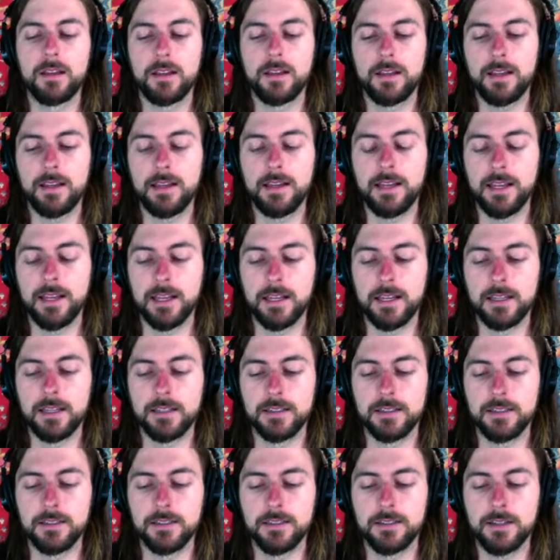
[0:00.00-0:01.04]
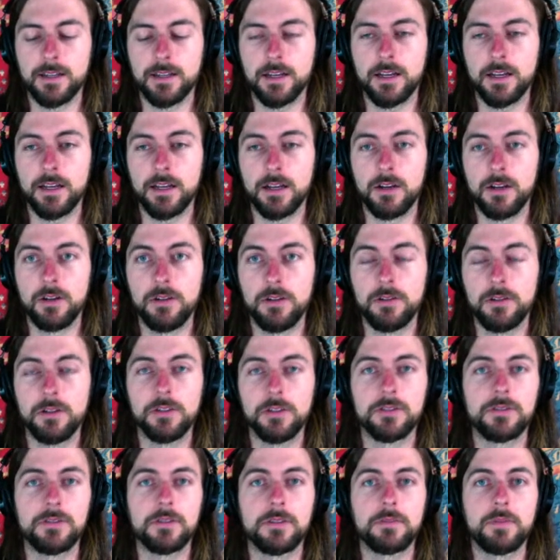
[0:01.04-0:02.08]
And who
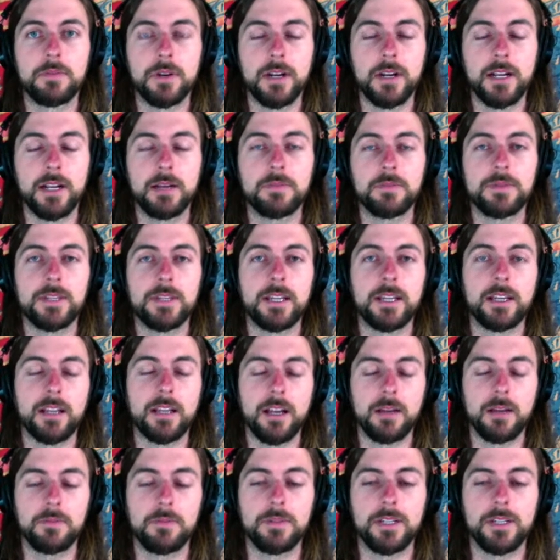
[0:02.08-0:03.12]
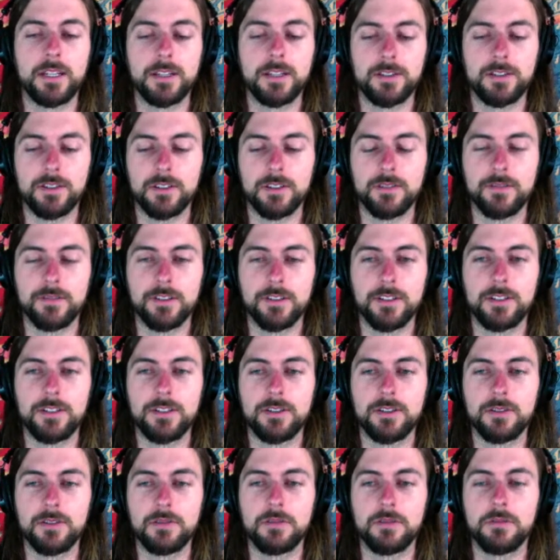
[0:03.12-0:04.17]
knows, perhaps a combination of the
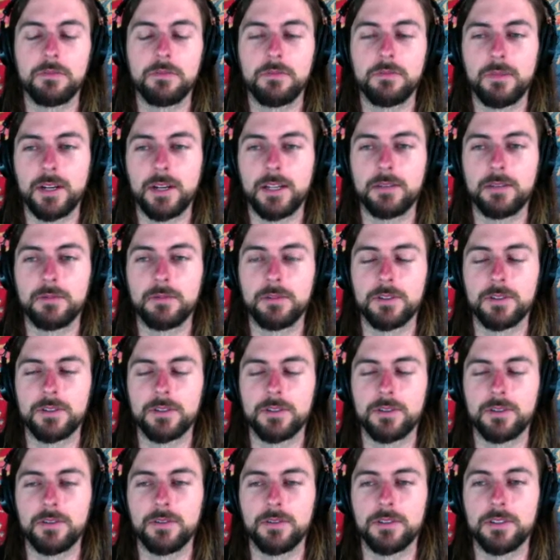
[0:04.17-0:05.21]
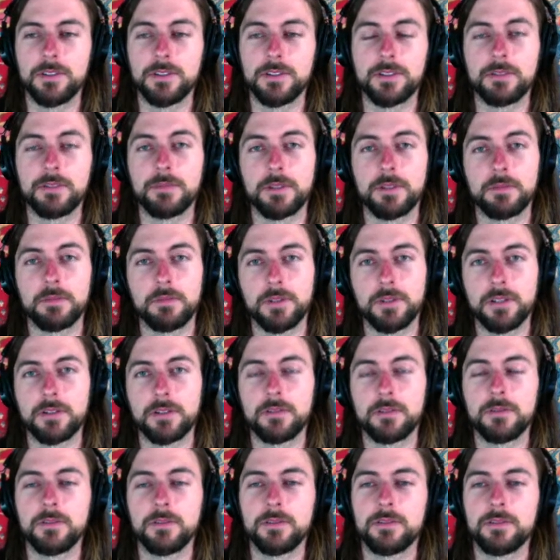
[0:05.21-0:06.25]
two might result in something pretty
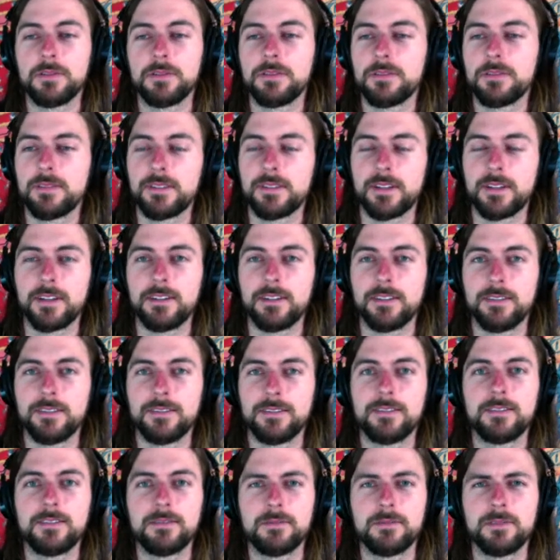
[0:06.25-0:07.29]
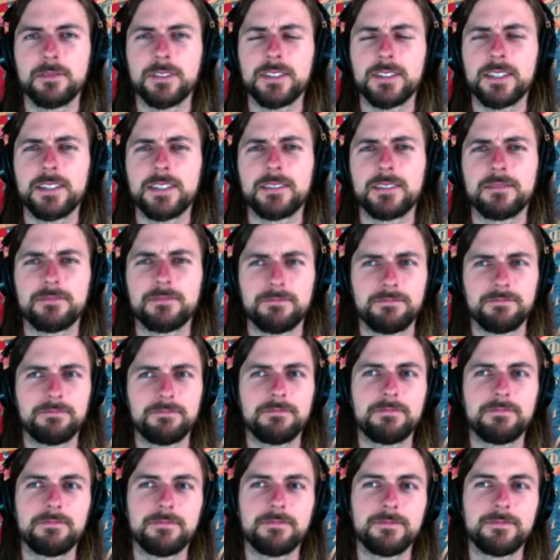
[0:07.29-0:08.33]
cool. So we'll see.
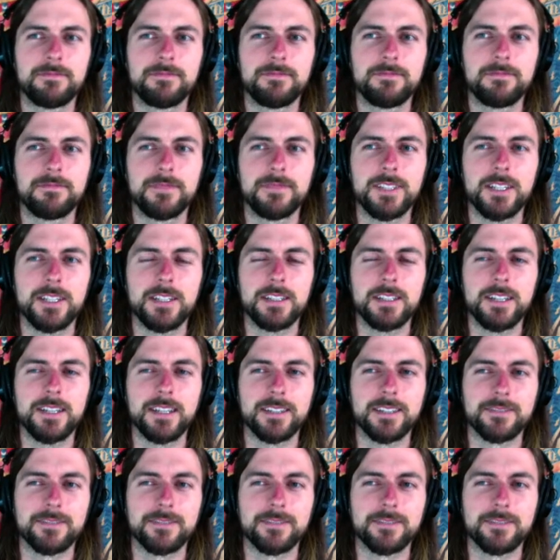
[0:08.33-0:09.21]
See you in a sec.